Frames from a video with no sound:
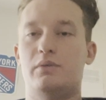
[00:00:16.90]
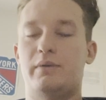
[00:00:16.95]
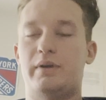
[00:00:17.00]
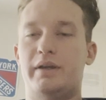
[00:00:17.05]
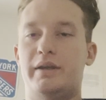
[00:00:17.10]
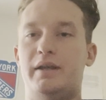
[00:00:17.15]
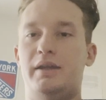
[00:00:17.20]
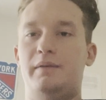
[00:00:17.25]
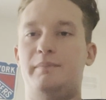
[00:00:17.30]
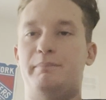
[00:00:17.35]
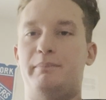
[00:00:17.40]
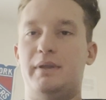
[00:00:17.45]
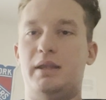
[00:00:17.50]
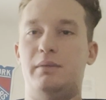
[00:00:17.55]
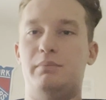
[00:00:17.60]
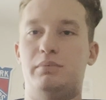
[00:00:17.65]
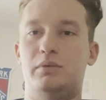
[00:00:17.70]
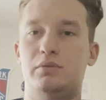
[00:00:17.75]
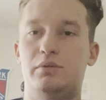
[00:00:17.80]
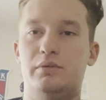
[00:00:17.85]
right,
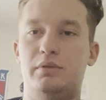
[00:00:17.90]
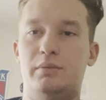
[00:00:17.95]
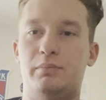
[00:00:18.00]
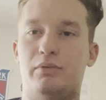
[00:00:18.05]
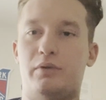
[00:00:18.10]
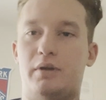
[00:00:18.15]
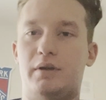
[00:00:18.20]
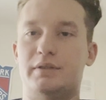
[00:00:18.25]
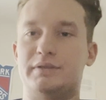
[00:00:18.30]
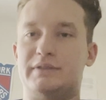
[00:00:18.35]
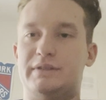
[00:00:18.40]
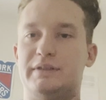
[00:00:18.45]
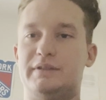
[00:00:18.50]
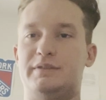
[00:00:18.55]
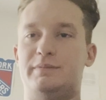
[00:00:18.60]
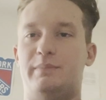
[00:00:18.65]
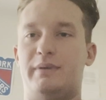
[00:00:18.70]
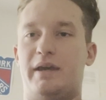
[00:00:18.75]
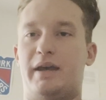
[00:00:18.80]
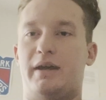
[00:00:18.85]
Big Blue in the Bronx
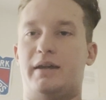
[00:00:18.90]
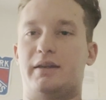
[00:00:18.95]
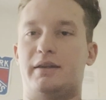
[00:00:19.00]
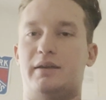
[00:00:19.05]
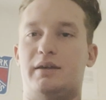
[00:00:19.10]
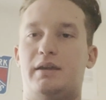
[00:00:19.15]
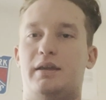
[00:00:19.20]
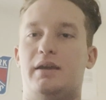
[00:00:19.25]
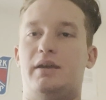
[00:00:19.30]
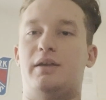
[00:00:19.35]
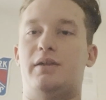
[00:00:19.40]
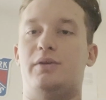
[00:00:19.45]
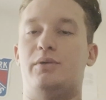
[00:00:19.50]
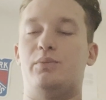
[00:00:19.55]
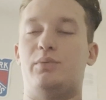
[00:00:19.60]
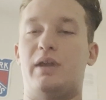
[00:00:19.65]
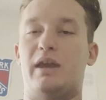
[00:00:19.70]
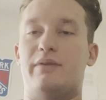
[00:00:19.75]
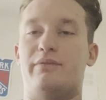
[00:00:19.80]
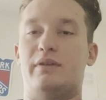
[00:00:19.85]
is back,
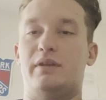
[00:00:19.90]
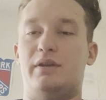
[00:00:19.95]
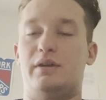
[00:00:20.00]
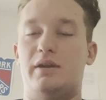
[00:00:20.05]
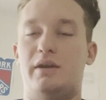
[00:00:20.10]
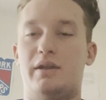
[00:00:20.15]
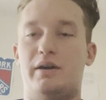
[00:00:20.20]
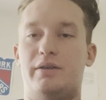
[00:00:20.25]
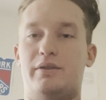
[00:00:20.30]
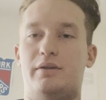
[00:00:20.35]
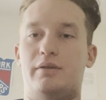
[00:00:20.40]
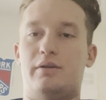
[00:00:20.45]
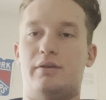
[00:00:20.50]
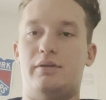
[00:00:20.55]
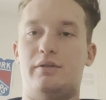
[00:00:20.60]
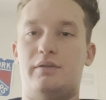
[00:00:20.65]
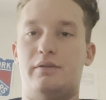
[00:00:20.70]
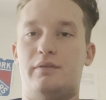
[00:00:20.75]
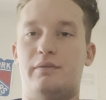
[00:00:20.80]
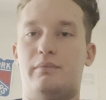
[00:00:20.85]
and we have
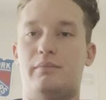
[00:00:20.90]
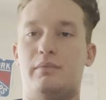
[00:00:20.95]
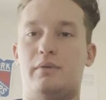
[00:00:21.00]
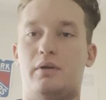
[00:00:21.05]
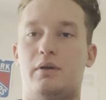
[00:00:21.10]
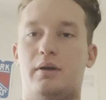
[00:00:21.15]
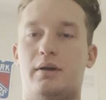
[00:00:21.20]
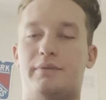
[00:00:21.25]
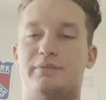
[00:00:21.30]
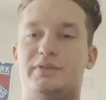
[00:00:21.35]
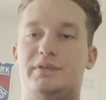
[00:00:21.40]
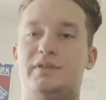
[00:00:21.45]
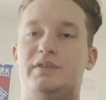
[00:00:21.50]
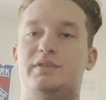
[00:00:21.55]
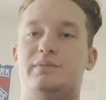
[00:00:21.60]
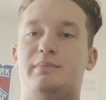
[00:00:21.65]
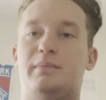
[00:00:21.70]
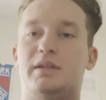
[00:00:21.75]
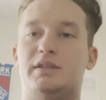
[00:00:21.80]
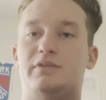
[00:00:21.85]
another
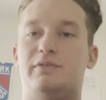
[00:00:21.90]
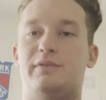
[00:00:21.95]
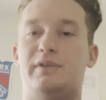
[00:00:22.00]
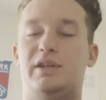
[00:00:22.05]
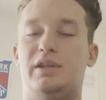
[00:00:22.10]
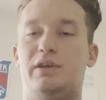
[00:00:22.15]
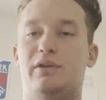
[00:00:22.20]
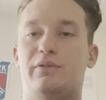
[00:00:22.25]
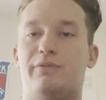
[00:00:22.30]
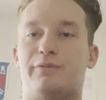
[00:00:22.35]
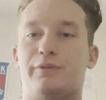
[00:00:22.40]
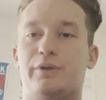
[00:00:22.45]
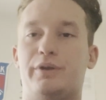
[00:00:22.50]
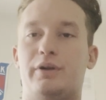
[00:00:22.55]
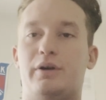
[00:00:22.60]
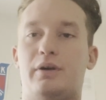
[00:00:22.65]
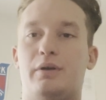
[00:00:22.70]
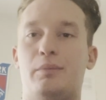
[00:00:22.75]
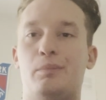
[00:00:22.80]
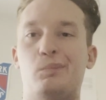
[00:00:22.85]
off-season Mets video for
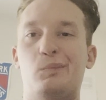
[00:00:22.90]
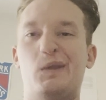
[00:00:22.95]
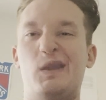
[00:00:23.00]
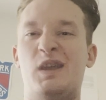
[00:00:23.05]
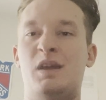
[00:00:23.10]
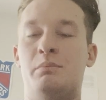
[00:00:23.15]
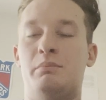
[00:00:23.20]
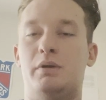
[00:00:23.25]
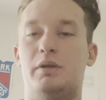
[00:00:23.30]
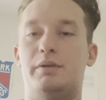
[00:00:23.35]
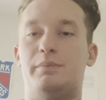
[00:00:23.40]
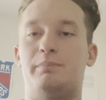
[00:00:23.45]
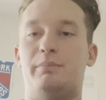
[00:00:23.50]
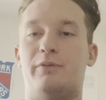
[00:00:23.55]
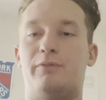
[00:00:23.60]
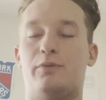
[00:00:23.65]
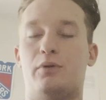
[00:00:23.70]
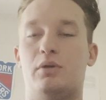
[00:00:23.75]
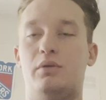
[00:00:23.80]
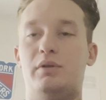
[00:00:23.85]
y'all. But
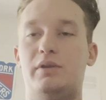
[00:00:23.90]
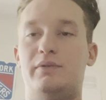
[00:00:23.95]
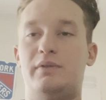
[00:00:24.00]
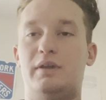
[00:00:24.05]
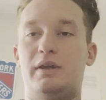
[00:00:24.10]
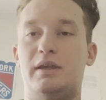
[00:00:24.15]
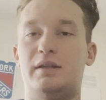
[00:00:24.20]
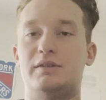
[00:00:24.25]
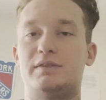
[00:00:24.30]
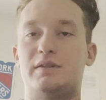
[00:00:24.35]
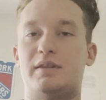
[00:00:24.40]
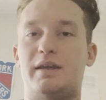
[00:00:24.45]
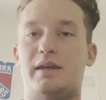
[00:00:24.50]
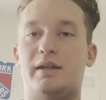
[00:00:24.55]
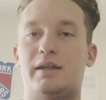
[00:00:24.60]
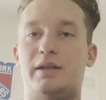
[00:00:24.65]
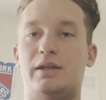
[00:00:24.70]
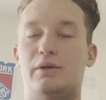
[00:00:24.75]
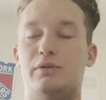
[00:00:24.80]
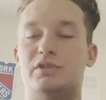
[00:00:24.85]
before we even get into
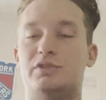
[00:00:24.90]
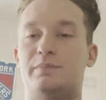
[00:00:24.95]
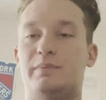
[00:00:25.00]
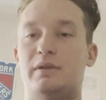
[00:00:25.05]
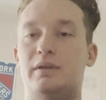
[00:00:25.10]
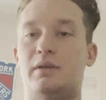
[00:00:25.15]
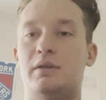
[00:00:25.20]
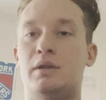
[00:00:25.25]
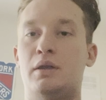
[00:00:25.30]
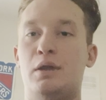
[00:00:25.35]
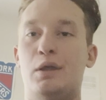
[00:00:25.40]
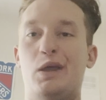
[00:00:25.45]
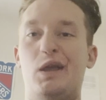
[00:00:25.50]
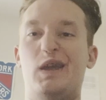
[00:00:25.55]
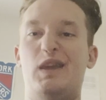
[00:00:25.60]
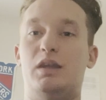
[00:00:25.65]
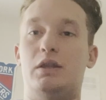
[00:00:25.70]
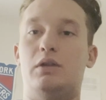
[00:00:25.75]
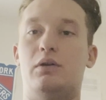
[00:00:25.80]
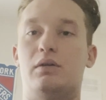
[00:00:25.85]
that, I know it's been,
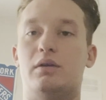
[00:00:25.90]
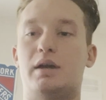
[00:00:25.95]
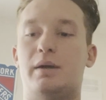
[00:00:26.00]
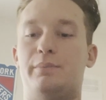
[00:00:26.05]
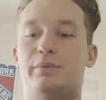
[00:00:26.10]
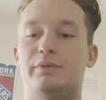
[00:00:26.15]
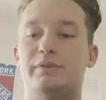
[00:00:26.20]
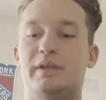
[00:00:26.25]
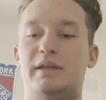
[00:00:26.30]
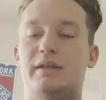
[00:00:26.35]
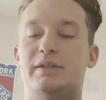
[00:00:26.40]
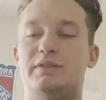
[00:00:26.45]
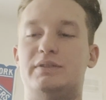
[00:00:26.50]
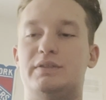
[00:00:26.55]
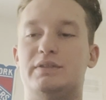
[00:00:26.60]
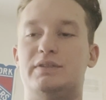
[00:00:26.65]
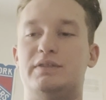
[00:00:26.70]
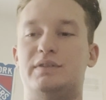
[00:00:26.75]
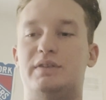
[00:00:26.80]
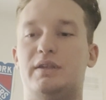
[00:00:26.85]
you know, a couple days
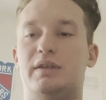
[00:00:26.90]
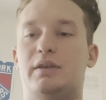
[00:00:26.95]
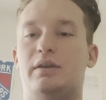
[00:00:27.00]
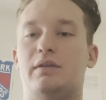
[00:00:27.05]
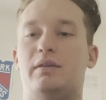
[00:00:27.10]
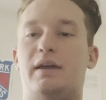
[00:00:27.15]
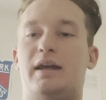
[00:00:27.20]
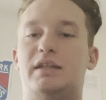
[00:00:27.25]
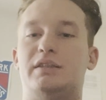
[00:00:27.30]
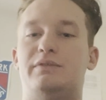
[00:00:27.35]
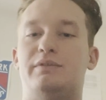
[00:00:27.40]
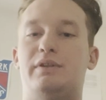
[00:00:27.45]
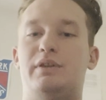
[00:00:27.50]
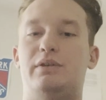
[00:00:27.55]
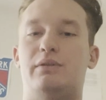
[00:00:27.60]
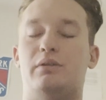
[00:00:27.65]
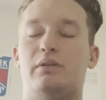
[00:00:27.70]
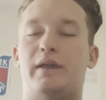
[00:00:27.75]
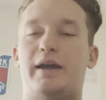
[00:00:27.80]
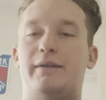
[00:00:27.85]
since the last
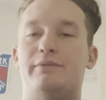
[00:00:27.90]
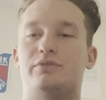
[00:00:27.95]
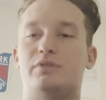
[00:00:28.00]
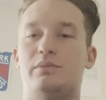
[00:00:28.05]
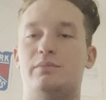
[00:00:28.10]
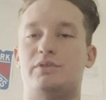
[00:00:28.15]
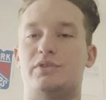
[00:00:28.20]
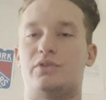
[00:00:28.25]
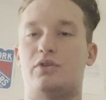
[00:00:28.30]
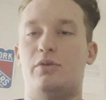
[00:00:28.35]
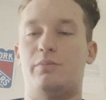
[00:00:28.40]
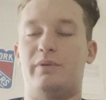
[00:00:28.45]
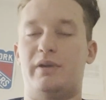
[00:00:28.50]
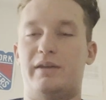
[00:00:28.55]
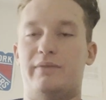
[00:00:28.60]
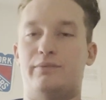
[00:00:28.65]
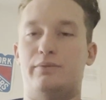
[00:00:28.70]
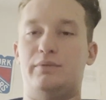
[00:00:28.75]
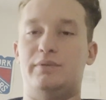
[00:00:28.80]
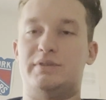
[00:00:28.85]
video or live stream. Just hoping
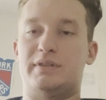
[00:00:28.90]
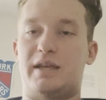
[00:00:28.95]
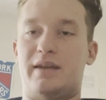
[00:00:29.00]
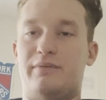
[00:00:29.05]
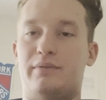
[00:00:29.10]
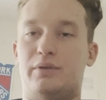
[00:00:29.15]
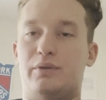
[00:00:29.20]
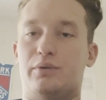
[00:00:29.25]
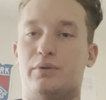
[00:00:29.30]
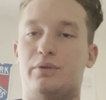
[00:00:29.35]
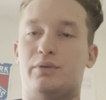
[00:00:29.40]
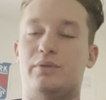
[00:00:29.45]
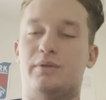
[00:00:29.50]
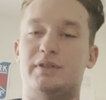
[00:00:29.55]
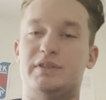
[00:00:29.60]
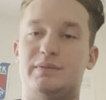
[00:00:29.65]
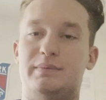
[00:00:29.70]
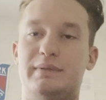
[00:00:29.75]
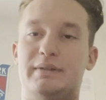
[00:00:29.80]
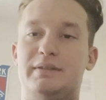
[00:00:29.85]
everyone's having a good
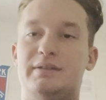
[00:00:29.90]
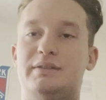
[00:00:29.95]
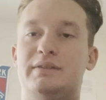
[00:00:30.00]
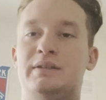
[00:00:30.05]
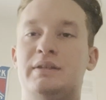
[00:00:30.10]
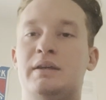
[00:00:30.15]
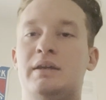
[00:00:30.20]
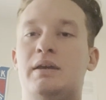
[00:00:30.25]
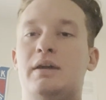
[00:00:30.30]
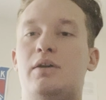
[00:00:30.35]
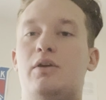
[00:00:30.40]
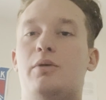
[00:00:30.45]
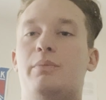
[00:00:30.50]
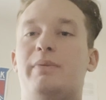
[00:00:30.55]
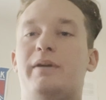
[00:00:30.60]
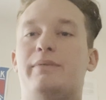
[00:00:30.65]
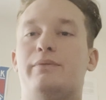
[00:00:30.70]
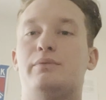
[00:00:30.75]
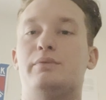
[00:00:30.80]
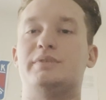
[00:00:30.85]
Christmas. Hope
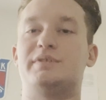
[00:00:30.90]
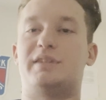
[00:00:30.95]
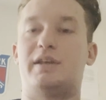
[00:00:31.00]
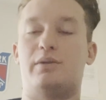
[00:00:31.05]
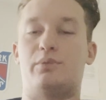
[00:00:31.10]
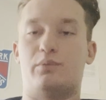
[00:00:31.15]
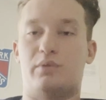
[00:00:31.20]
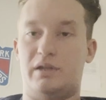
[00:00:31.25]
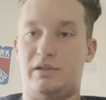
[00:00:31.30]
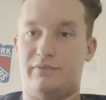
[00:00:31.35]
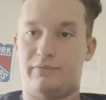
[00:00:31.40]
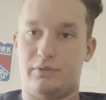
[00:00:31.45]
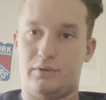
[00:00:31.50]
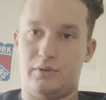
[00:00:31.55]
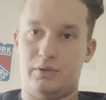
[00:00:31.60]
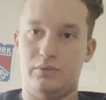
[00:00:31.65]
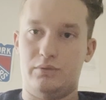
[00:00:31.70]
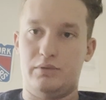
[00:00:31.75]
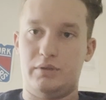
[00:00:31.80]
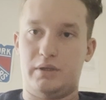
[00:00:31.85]
everyone's getting ready for
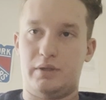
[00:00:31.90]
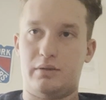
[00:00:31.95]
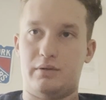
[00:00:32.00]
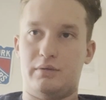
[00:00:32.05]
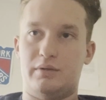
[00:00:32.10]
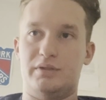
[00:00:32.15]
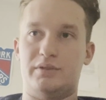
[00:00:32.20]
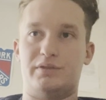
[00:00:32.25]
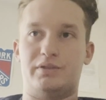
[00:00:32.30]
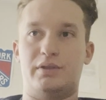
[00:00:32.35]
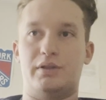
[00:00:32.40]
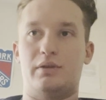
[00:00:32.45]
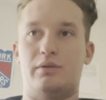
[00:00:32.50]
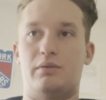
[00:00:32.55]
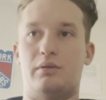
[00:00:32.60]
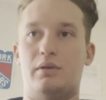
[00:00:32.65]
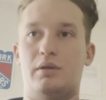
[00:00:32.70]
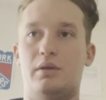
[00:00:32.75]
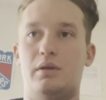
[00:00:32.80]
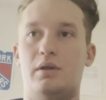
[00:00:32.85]
the new year, as
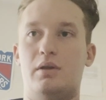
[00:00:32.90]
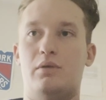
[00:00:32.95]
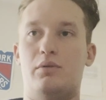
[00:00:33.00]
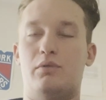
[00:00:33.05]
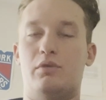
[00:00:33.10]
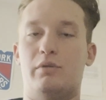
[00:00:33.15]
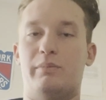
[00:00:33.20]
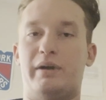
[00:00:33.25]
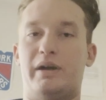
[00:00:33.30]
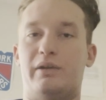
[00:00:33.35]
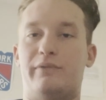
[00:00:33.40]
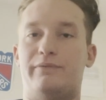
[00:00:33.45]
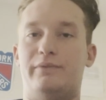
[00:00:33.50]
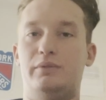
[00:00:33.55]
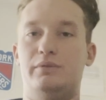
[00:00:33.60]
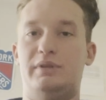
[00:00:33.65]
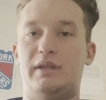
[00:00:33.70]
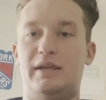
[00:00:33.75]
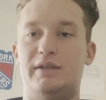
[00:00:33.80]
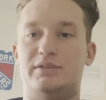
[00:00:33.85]
we're about a
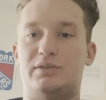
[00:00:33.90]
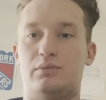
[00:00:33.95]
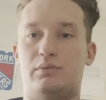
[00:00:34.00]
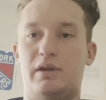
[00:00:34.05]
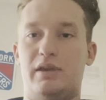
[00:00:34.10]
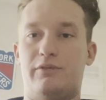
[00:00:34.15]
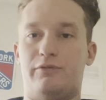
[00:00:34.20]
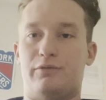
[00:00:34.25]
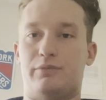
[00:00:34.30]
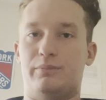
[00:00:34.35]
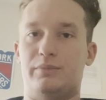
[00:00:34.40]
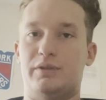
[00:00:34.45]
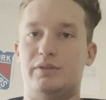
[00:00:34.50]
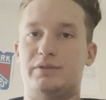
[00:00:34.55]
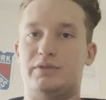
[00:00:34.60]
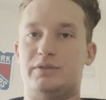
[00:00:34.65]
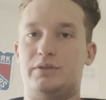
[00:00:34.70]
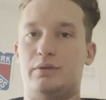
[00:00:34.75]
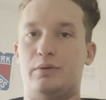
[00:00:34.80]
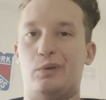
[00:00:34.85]
few days away from it.
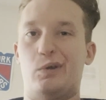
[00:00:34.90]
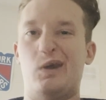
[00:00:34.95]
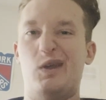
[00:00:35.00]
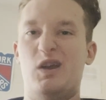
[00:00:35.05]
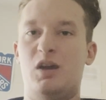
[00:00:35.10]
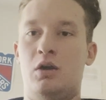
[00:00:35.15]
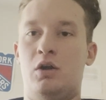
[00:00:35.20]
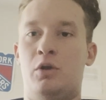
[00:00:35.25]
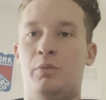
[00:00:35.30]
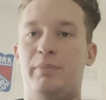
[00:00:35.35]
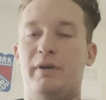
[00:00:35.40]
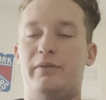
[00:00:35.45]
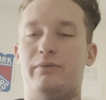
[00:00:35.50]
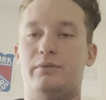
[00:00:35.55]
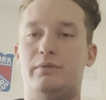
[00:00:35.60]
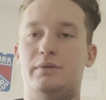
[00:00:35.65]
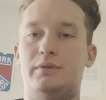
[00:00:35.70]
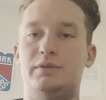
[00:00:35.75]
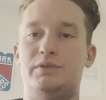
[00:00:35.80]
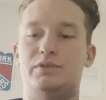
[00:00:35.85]
So hope
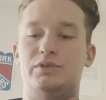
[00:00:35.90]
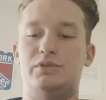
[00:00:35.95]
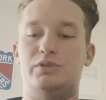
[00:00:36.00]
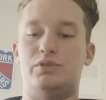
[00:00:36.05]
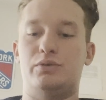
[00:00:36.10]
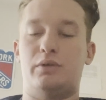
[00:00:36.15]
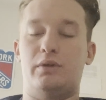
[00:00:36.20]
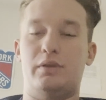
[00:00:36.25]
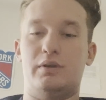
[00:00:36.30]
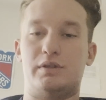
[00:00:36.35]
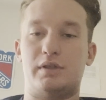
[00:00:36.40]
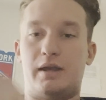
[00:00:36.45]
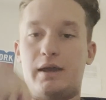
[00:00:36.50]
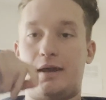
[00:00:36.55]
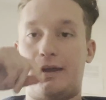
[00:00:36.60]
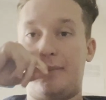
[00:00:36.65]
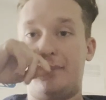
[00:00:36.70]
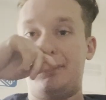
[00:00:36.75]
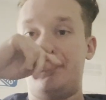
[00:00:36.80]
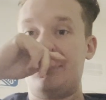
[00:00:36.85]
everyone is enjoying the
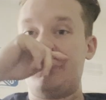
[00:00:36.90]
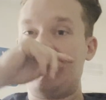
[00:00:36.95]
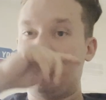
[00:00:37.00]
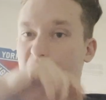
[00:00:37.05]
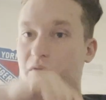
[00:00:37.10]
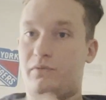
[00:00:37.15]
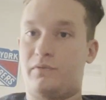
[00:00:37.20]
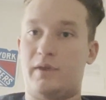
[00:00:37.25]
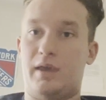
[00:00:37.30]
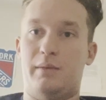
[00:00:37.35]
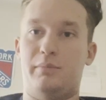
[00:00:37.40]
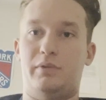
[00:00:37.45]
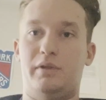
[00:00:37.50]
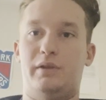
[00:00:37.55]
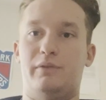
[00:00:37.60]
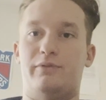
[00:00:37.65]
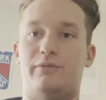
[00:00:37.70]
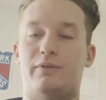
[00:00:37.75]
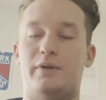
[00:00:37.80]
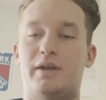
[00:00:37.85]
time with family
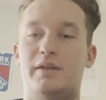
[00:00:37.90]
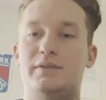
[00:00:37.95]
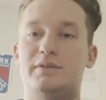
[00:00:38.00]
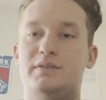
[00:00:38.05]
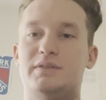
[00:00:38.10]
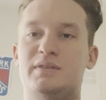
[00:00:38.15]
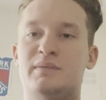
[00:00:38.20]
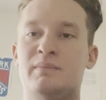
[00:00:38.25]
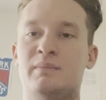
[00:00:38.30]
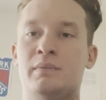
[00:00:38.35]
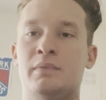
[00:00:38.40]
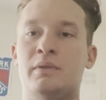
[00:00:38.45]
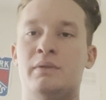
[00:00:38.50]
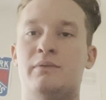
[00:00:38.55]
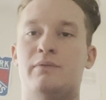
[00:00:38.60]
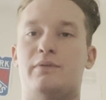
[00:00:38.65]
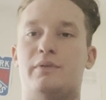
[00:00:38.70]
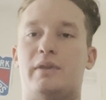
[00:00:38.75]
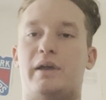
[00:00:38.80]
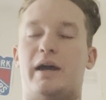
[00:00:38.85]
and friends
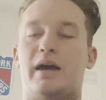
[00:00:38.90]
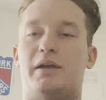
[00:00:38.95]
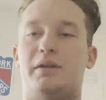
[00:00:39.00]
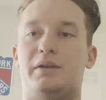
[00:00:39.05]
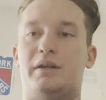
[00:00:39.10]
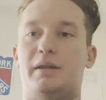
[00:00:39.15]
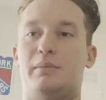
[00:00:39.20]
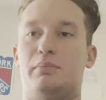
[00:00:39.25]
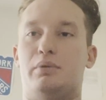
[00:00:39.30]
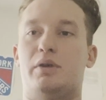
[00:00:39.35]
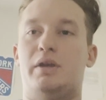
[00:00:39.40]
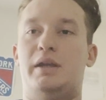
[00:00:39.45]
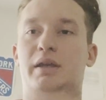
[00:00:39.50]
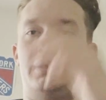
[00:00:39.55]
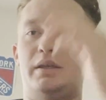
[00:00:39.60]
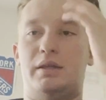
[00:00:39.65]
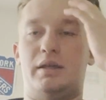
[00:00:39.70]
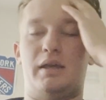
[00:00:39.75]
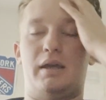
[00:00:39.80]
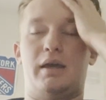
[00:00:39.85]
for the holiday
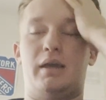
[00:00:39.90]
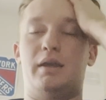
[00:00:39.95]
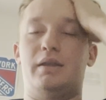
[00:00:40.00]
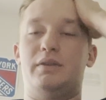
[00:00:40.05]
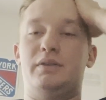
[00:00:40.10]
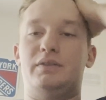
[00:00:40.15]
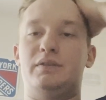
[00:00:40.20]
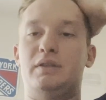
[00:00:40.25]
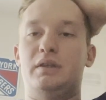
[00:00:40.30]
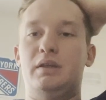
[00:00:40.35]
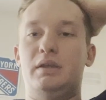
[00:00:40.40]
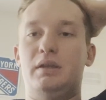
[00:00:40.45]
break, as